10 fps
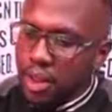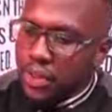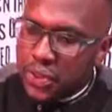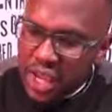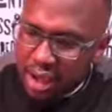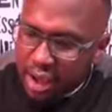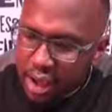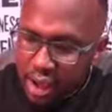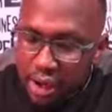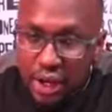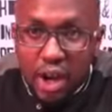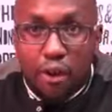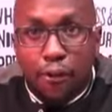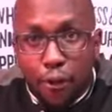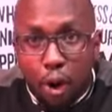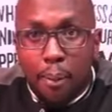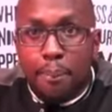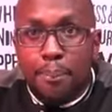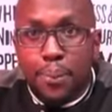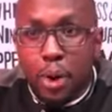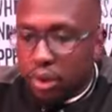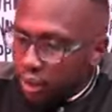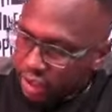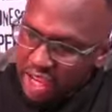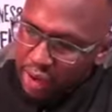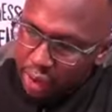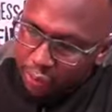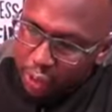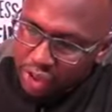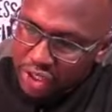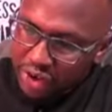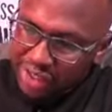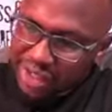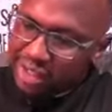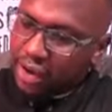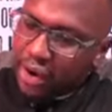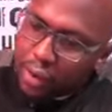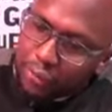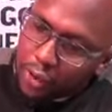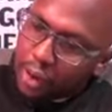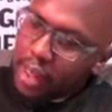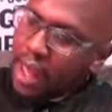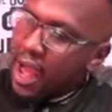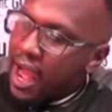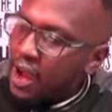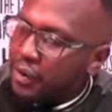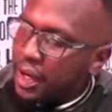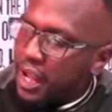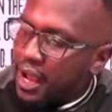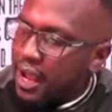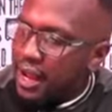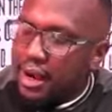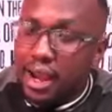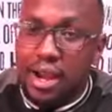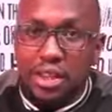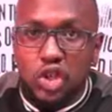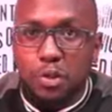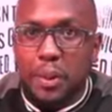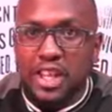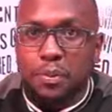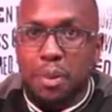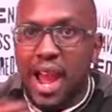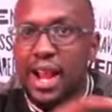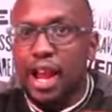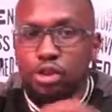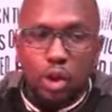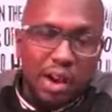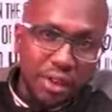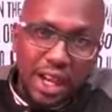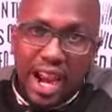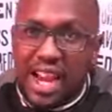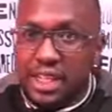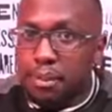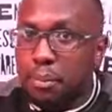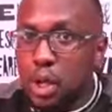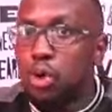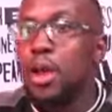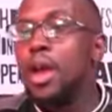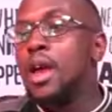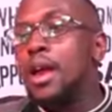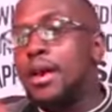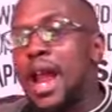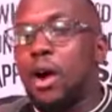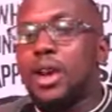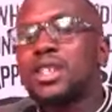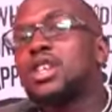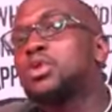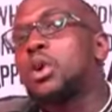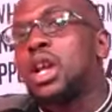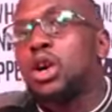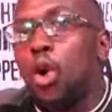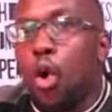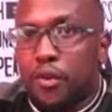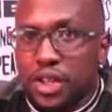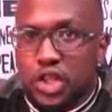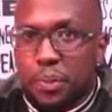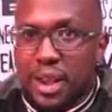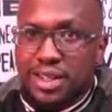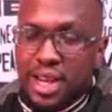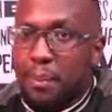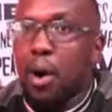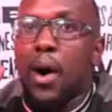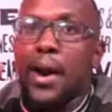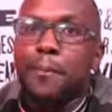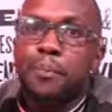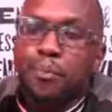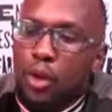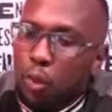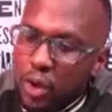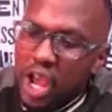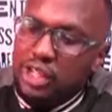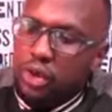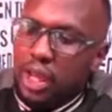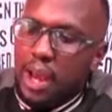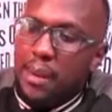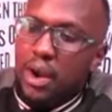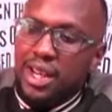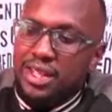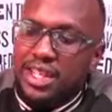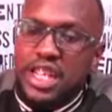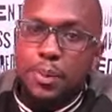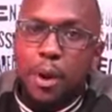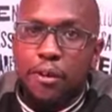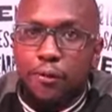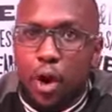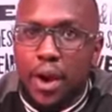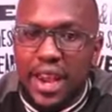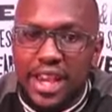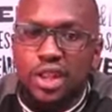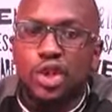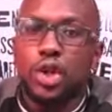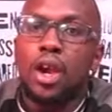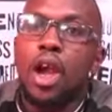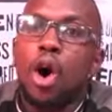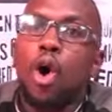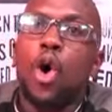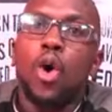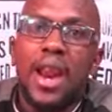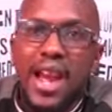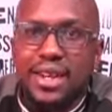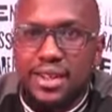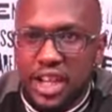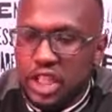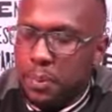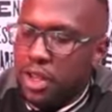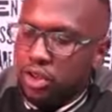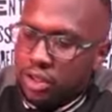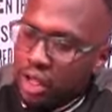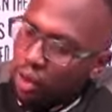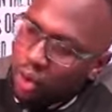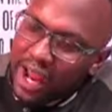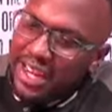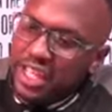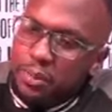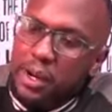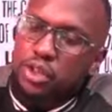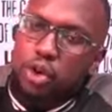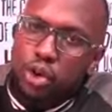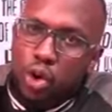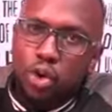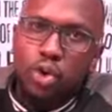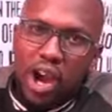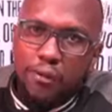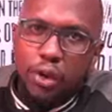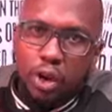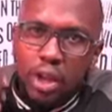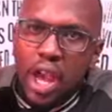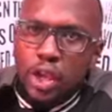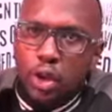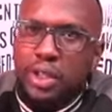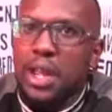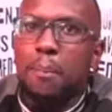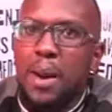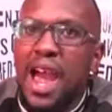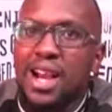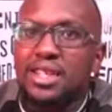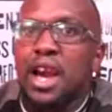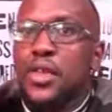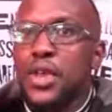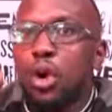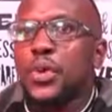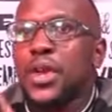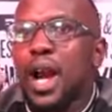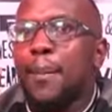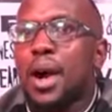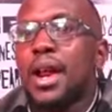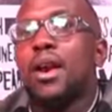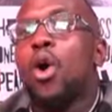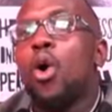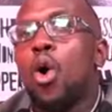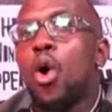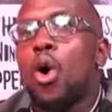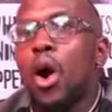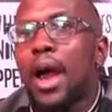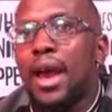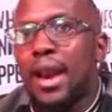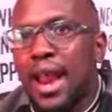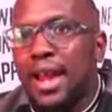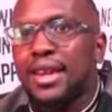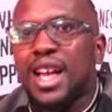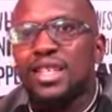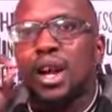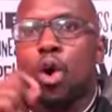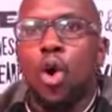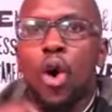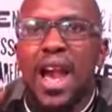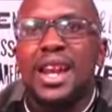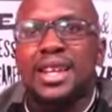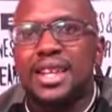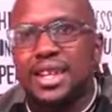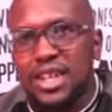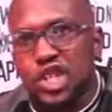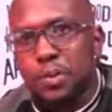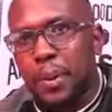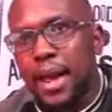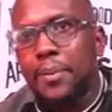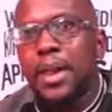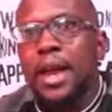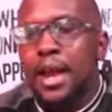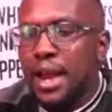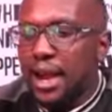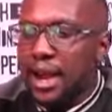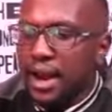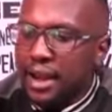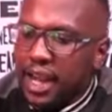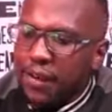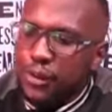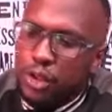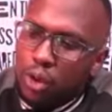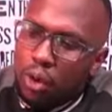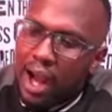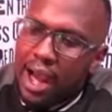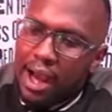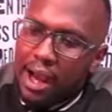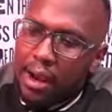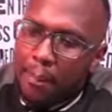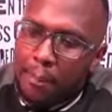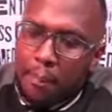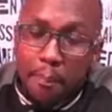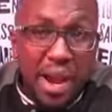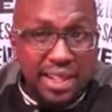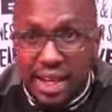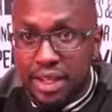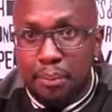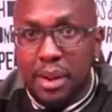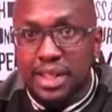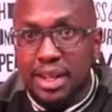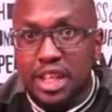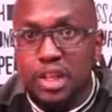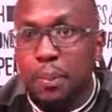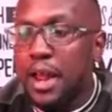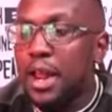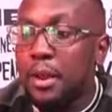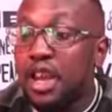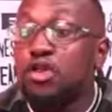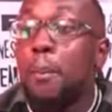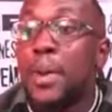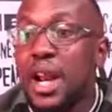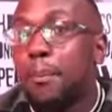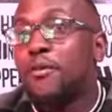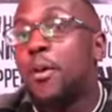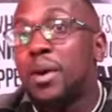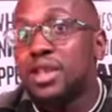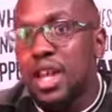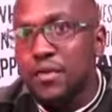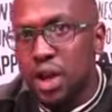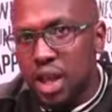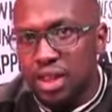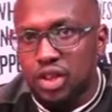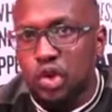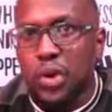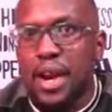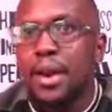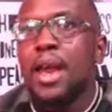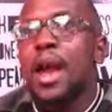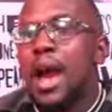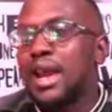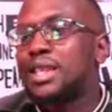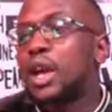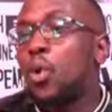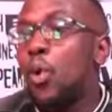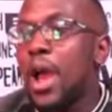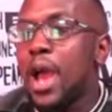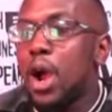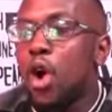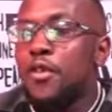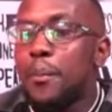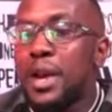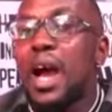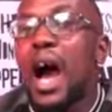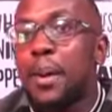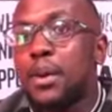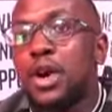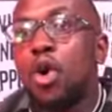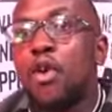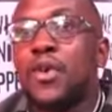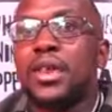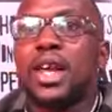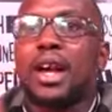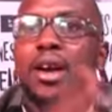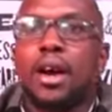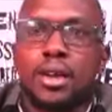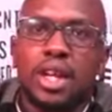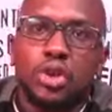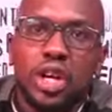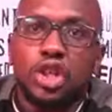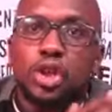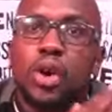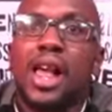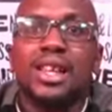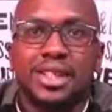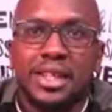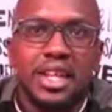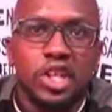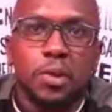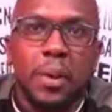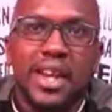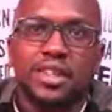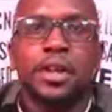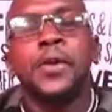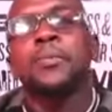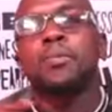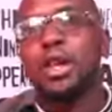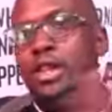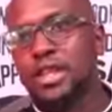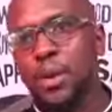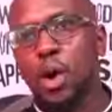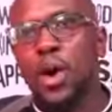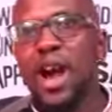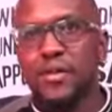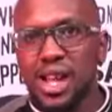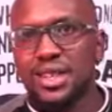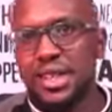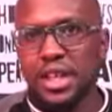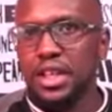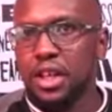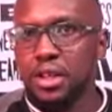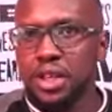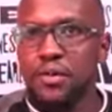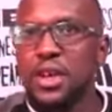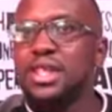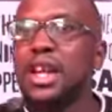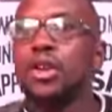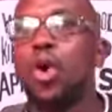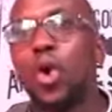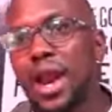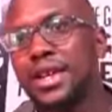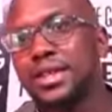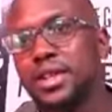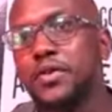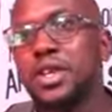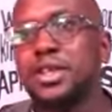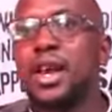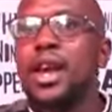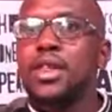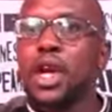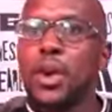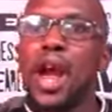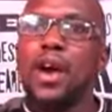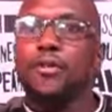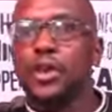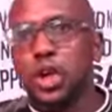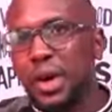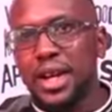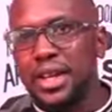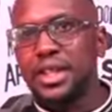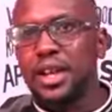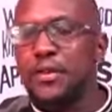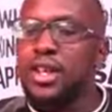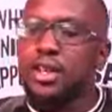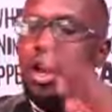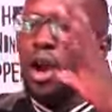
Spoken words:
the Reno4 series, this is the Reno4. I have it here in the space black. I also have the galactic blue. Now let's just quickly go over the specs. Number one, we are talking about a 6.4-inch OLED display. So it's an OLED display, so you know you have your deep blacks. The good thing about an OLED, that's an OLED display, it gives you a better display. It gives you better performance even in the screen, and it's a way of a bigger upgrade over the traditional LCD displays. The same way you have LCD TVs and OLED TVs, then you have QLED TVs.